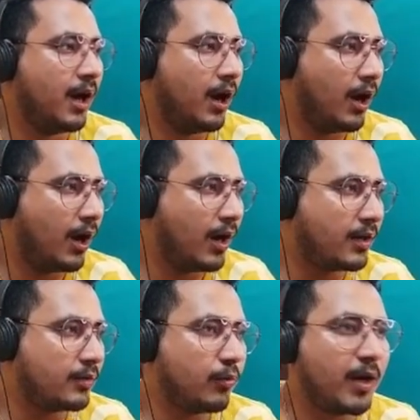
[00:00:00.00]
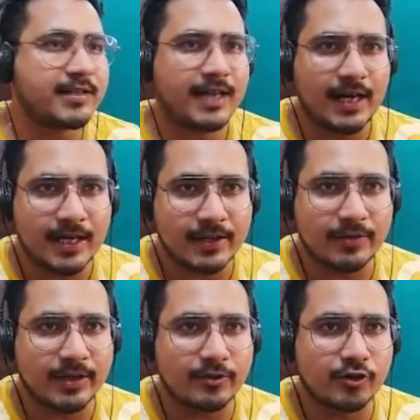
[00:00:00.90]
or what standard
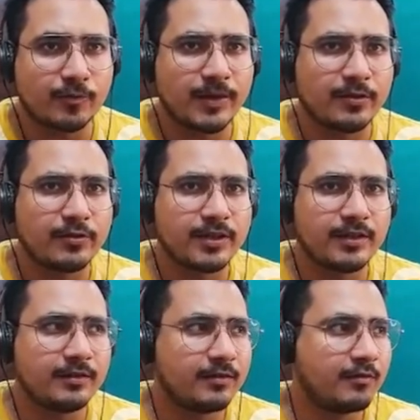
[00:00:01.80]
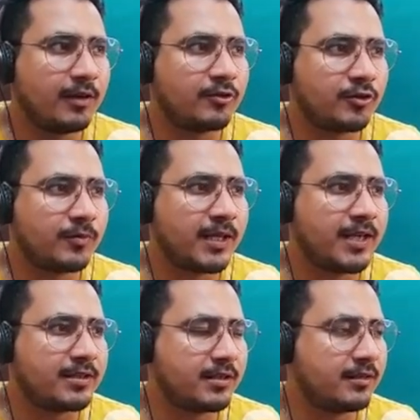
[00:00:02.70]
unit you should be using? What should be the
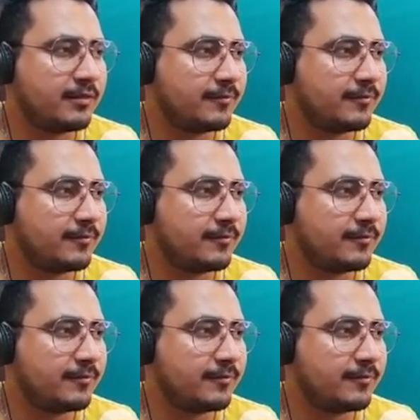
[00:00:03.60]
answer?